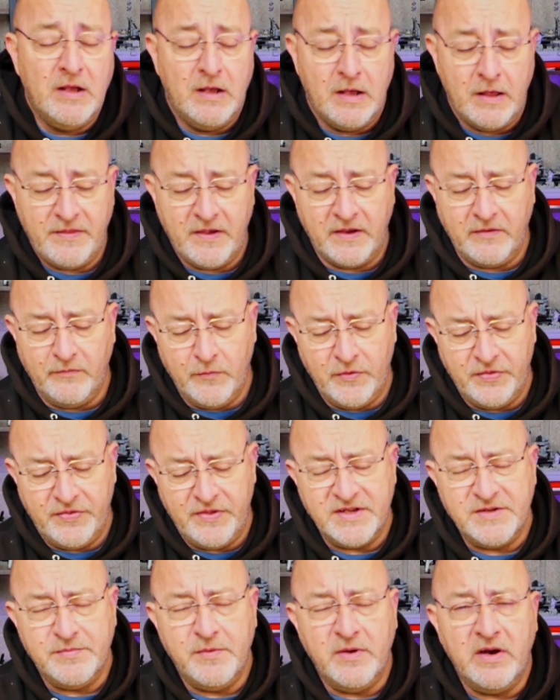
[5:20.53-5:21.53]
I think with
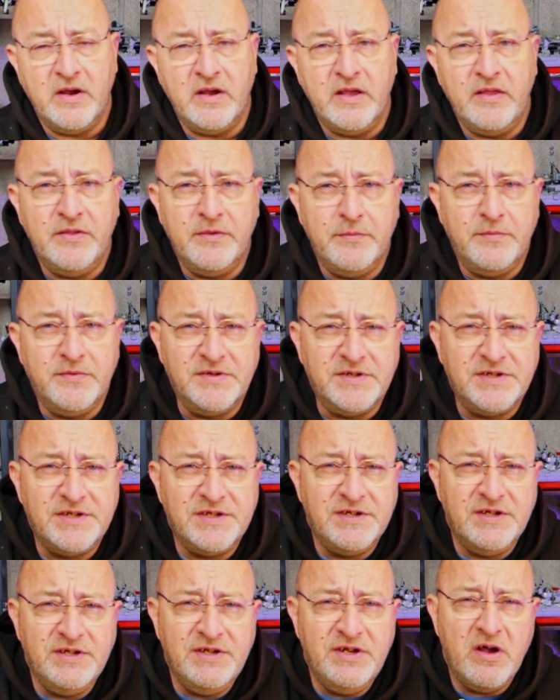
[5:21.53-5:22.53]
this one, there
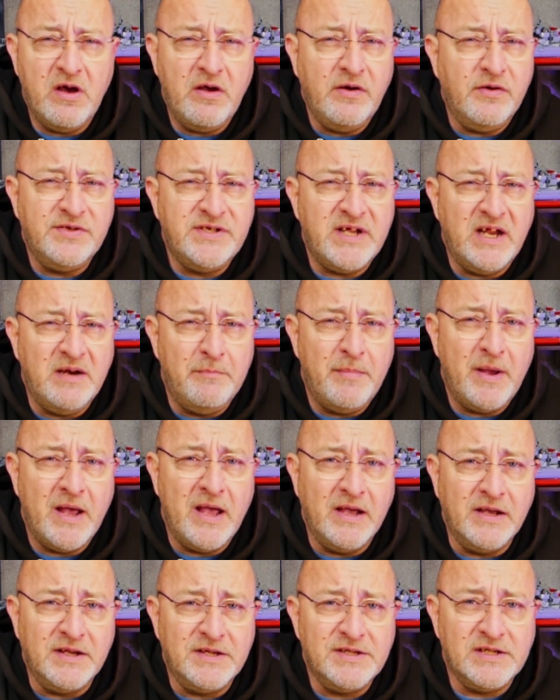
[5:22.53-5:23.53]
was 9 or 10
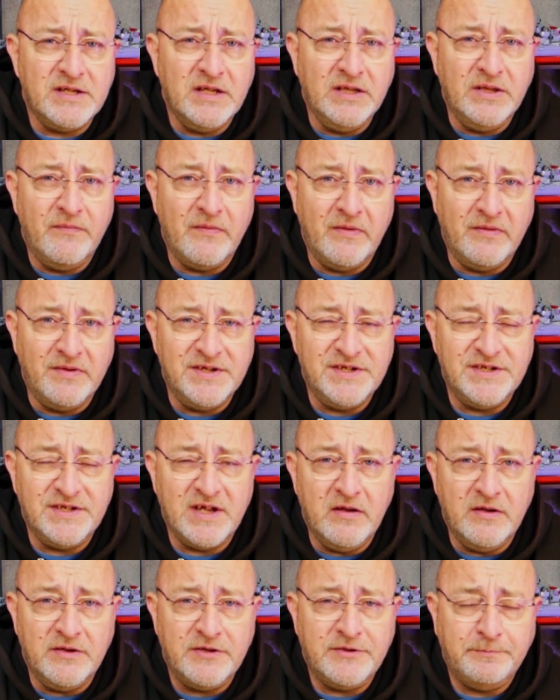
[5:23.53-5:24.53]
bags at the very
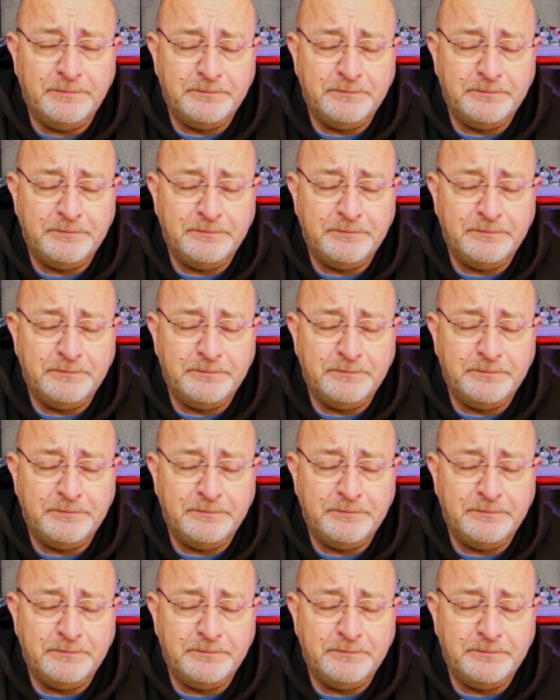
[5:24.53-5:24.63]
start.